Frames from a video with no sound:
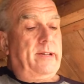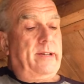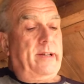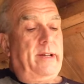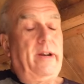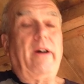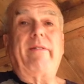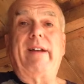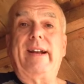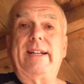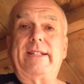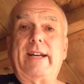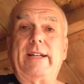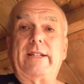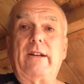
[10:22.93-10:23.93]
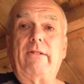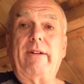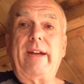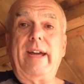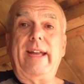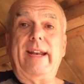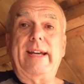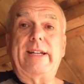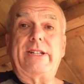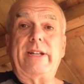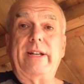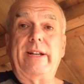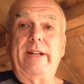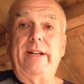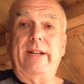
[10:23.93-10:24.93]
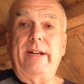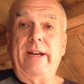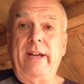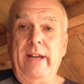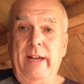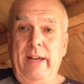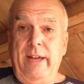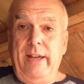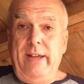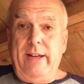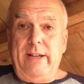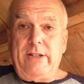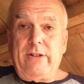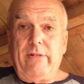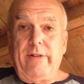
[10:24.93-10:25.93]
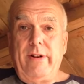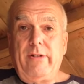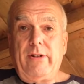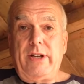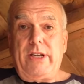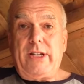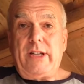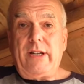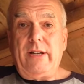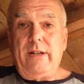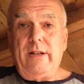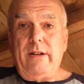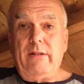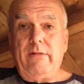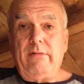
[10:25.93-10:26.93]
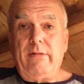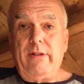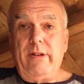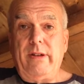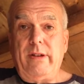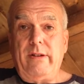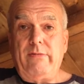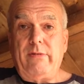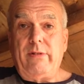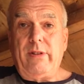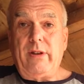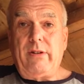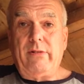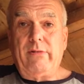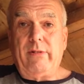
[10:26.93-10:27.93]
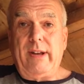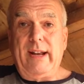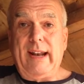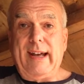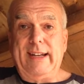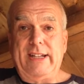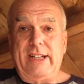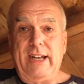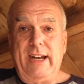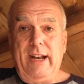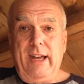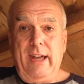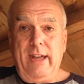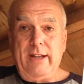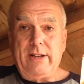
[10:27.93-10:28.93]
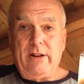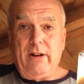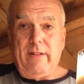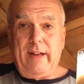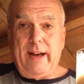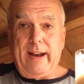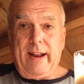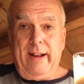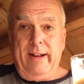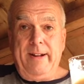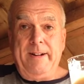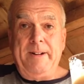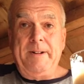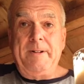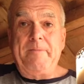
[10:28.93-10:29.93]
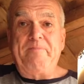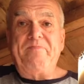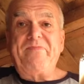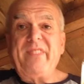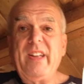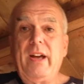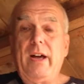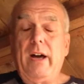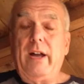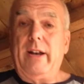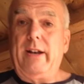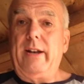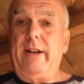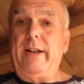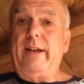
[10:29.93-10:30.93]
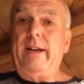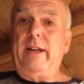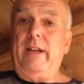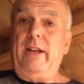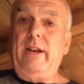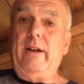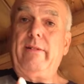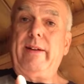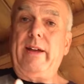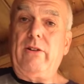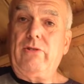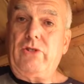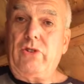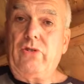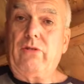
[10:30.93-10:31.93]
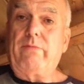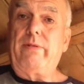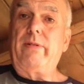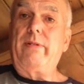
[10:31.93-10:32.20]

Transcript: and I reckon it tastes like Guinness, and it's got a nice, what do they call it, lacing, it's got that, and you know, it goes up.